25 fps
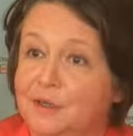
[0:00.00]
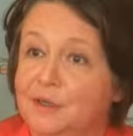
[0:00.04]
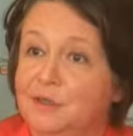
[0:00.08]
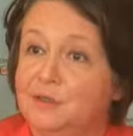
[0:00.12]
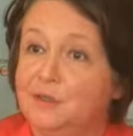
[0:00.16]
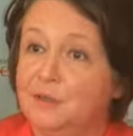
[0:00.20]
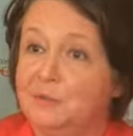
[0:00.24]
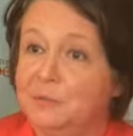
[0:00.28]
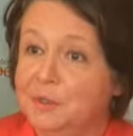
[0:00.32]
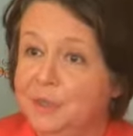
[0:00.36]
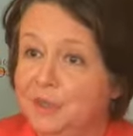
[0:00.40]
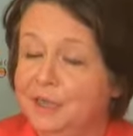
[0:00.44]

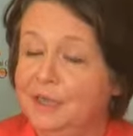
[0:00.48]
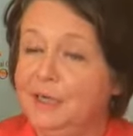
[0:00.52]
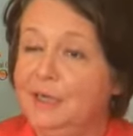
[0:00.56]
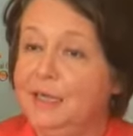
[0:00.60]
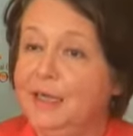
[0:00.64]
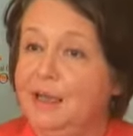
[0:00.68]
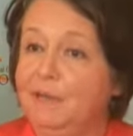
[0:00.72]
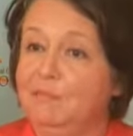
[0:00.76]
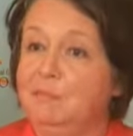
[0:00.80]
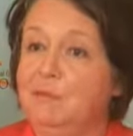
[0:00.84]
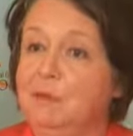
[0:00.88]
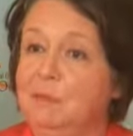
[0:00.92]
So we really
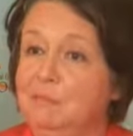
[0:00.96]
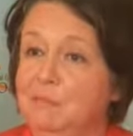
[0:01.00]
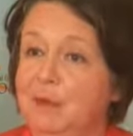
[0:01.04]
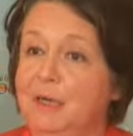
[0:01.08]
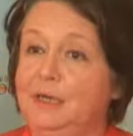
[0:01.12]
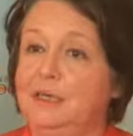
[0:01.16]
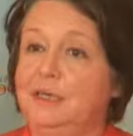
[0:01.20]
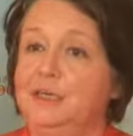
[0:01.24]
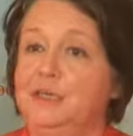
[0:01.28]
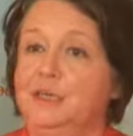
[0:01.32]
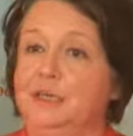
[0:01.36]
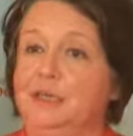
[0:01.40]
have been
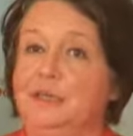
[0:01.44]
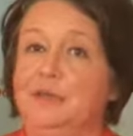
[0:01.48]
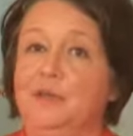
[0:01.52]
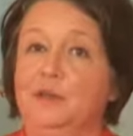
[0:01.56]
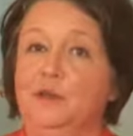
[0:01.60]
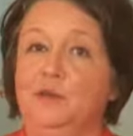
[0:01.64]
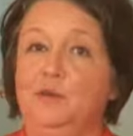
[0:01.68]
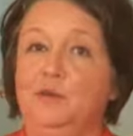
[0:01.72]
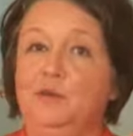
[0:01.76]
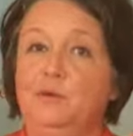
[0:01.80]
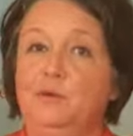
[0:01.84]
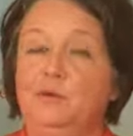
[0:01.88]
managing,
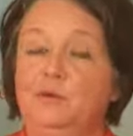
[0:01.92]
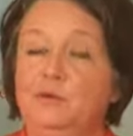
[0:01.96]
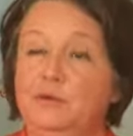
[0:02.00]
you know,